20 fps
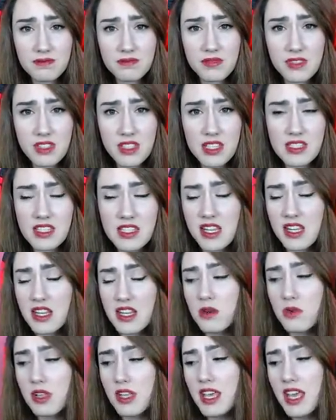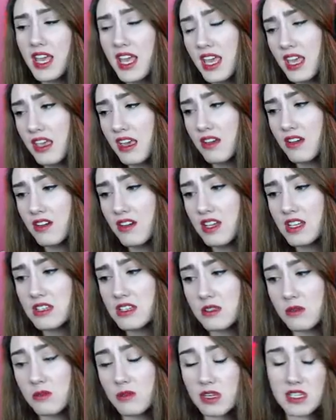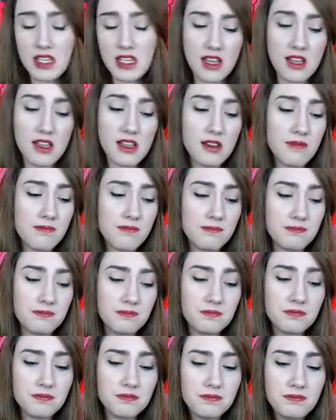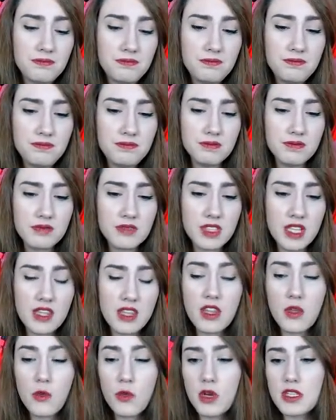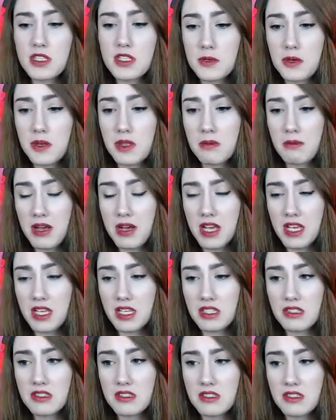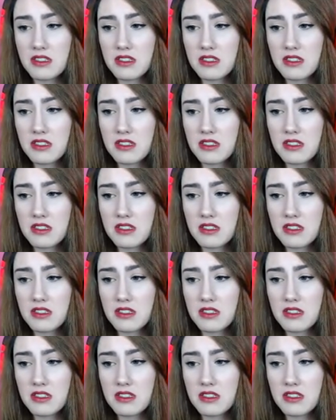He said he got really angry and somebody died. And then they were going to send her to the mines,